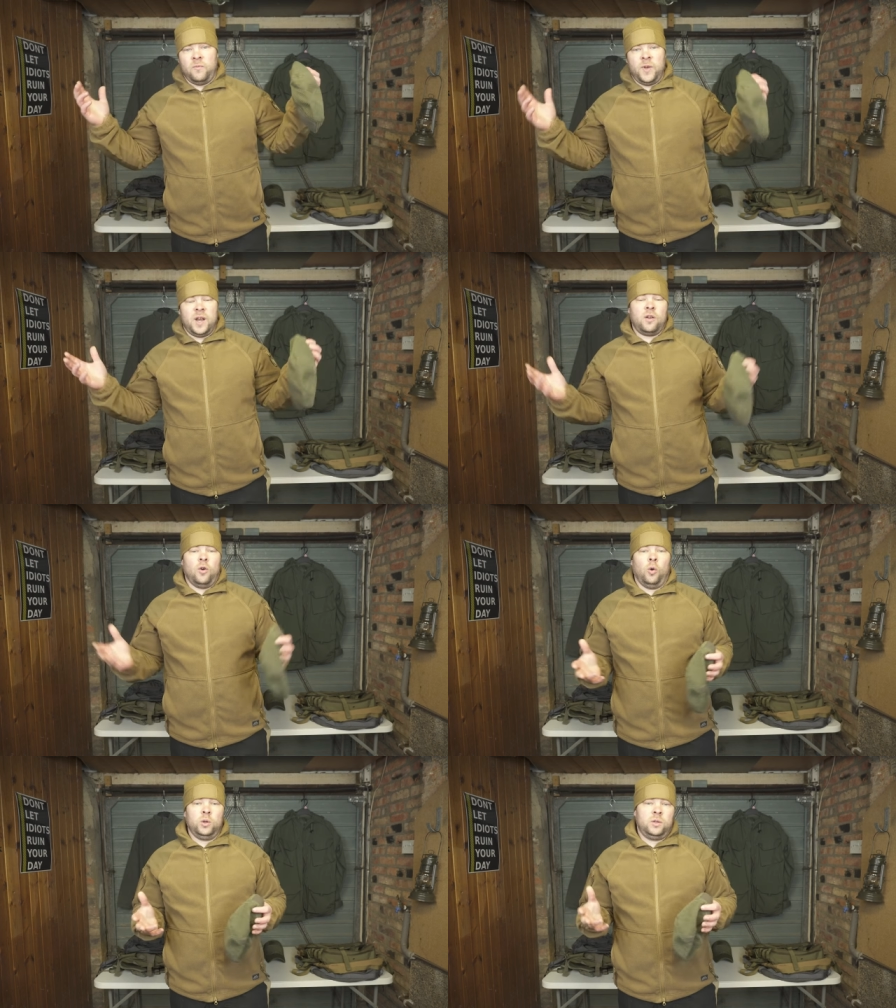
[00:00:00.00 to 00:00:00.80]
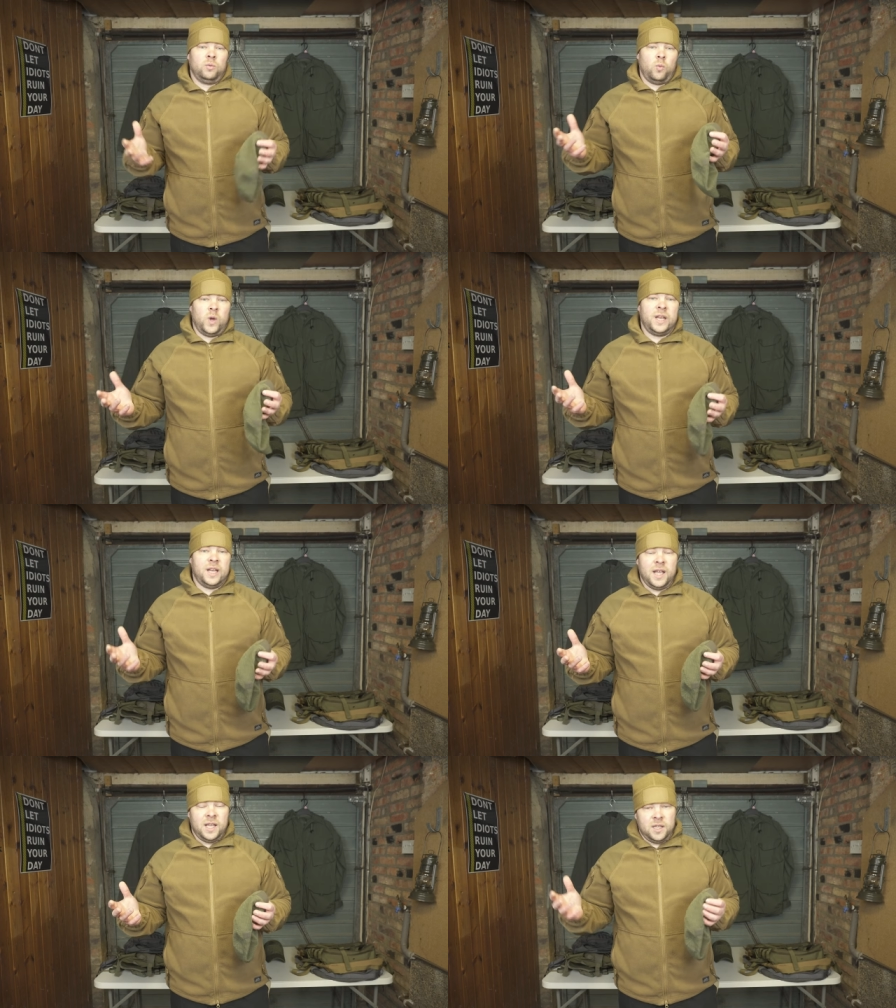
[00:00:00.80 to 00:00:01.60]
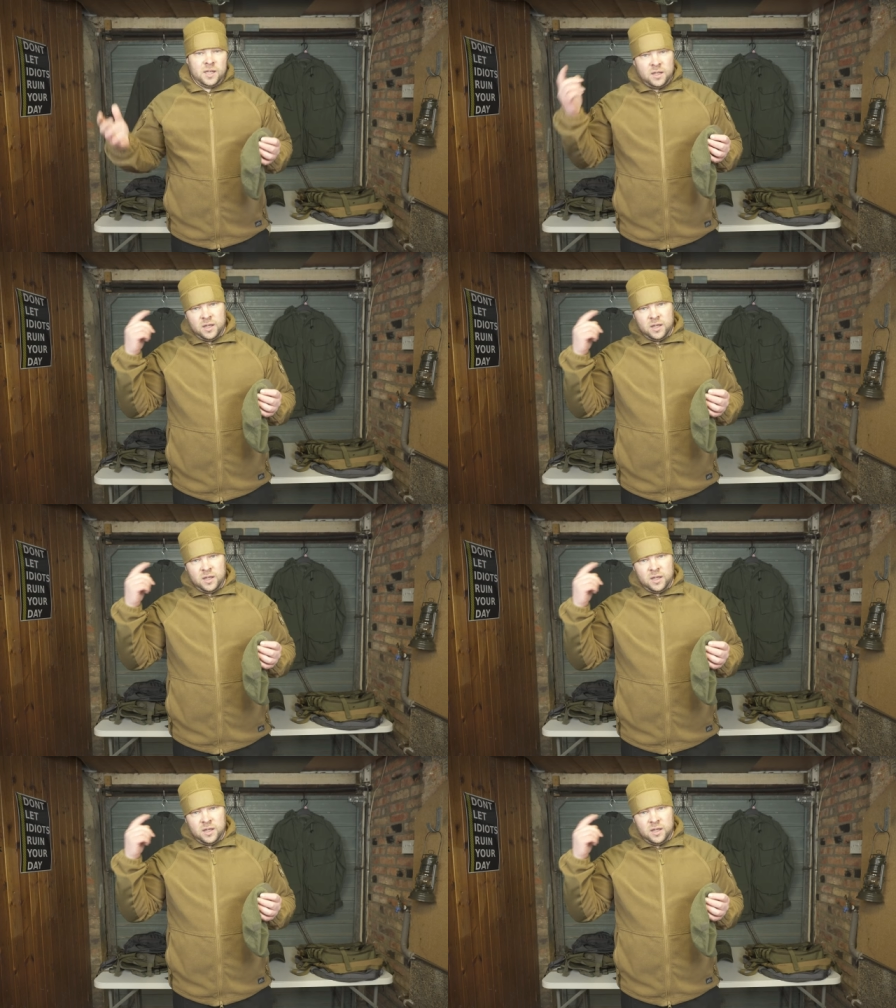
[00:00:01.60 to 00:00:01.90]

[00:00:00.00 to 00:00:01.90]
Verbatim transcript: a very cold, windy days,